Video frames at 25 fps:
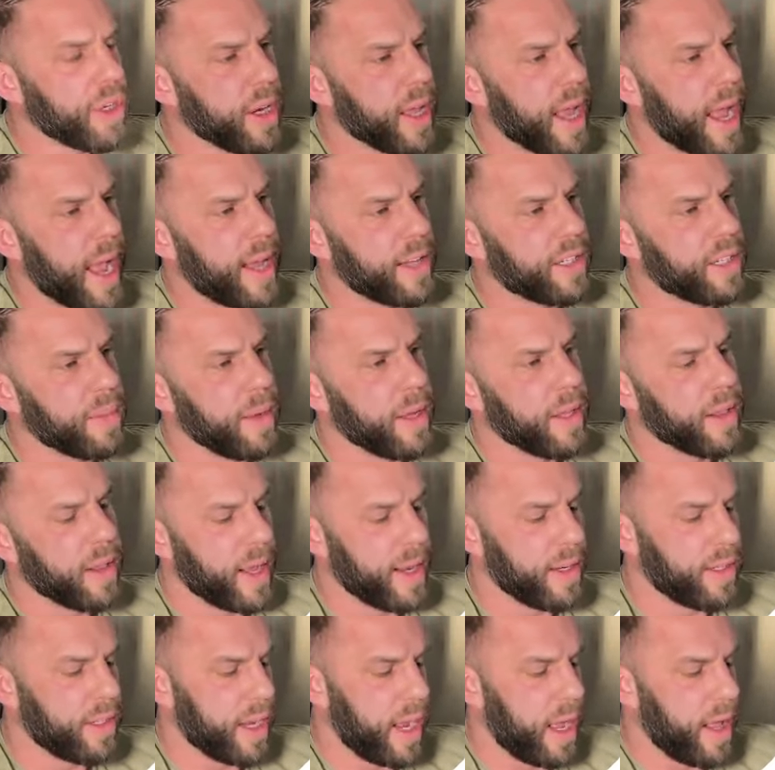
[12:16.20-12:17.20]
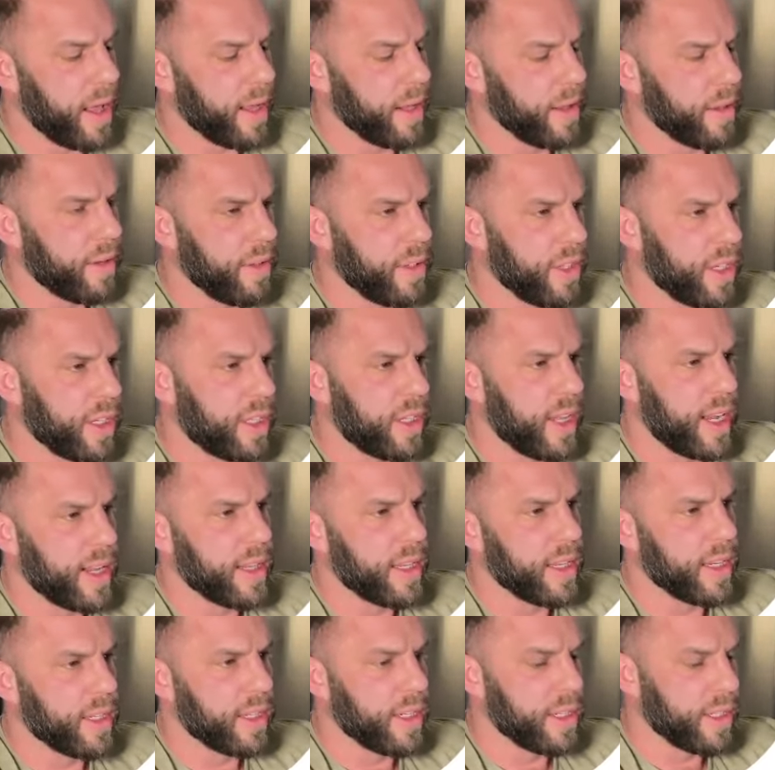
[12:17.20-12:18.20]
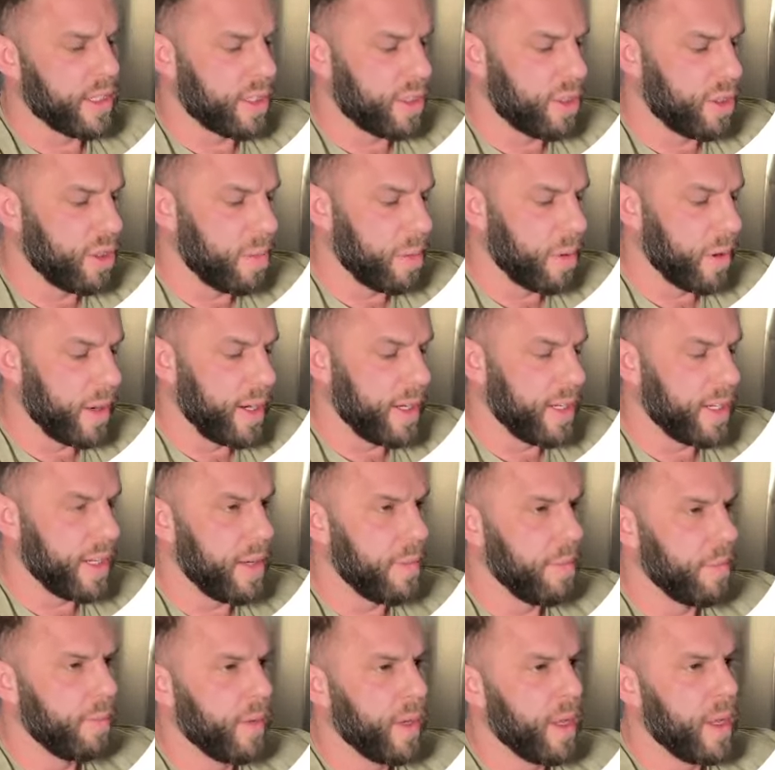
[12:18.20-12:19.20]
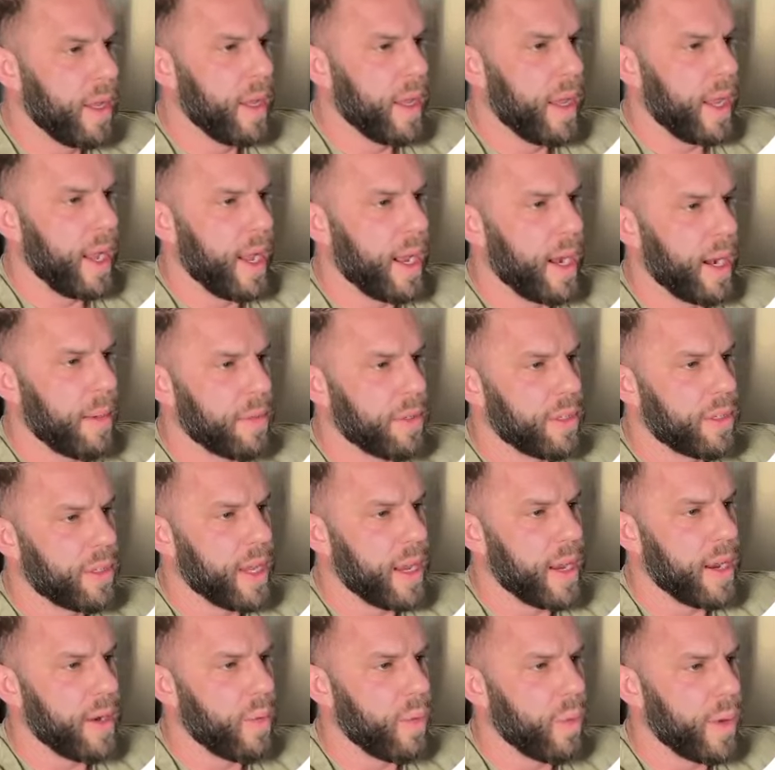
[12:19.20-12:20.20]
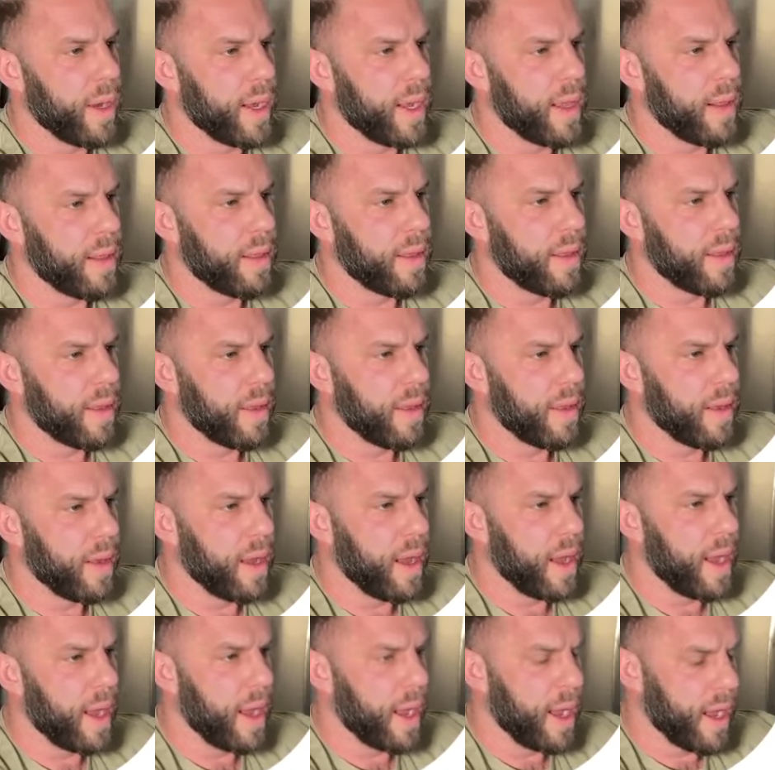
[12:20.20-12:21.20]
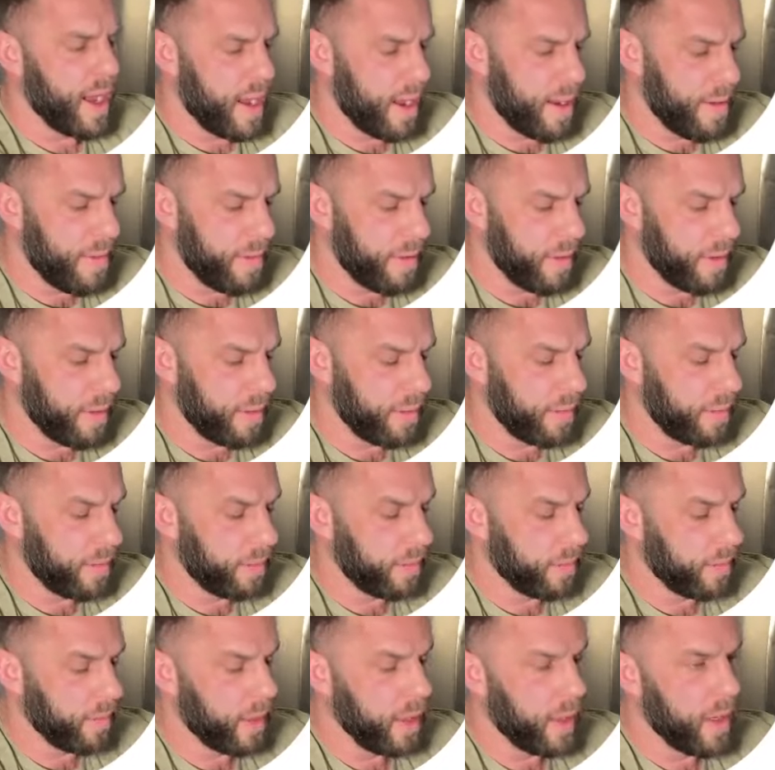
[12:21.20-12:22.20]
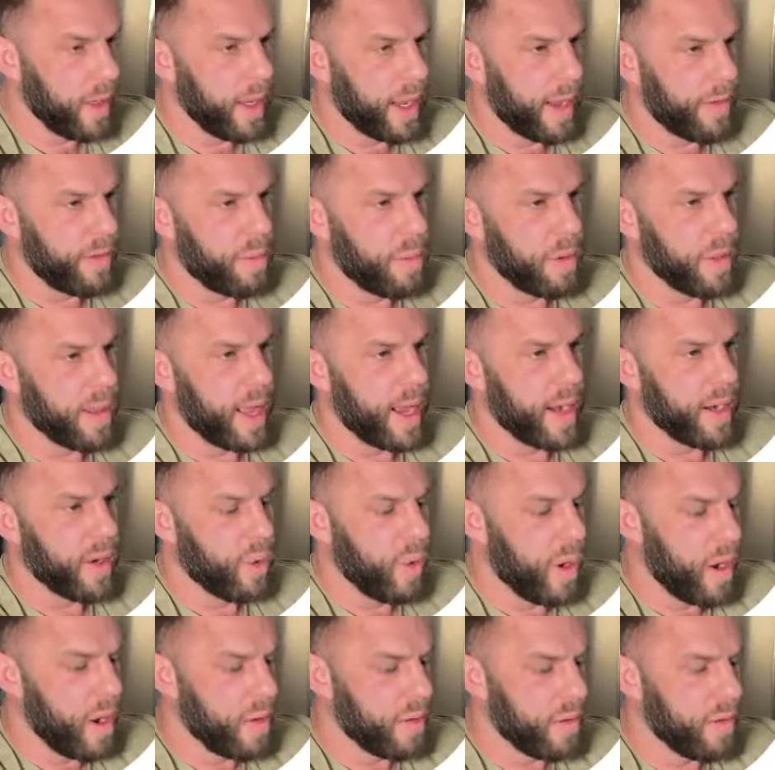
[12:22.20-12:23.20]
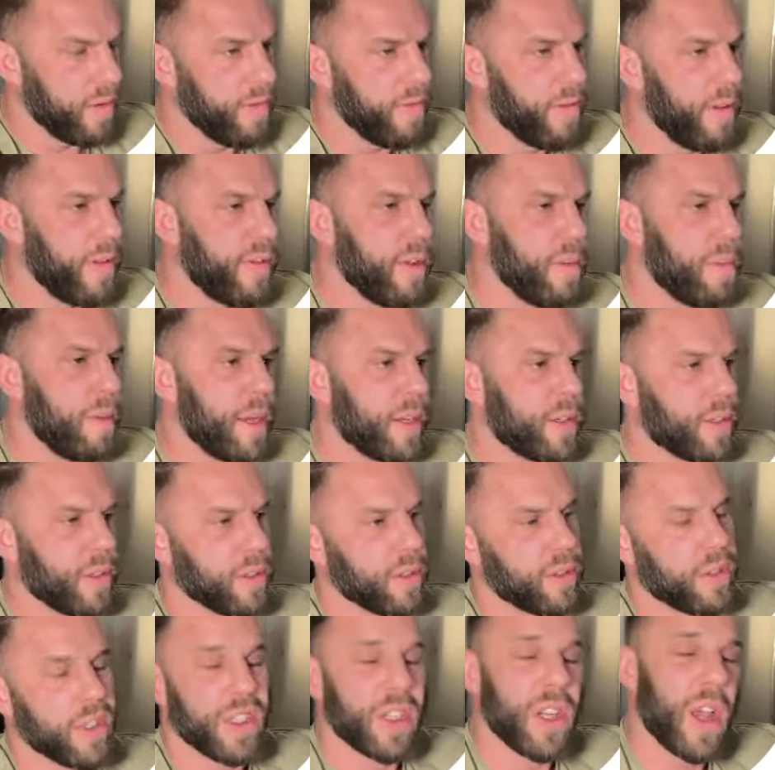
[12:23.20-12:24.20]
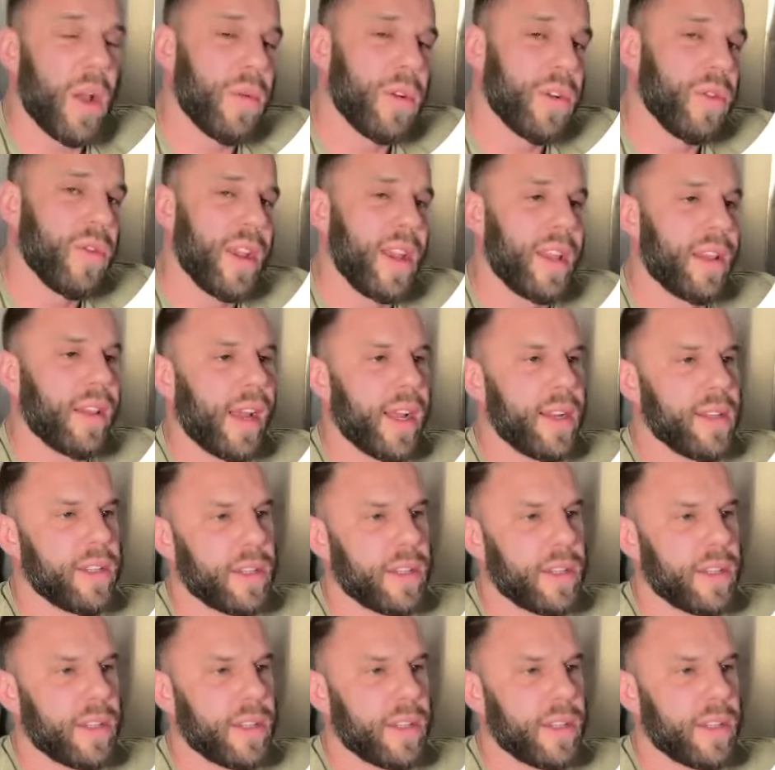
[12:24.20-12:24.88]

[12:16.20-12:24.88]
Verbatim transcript: gonna add some inline styling just like this because it's super easy. And I'm gonna say width of, I have to put that in quote, 50 pixels. This is how we do inline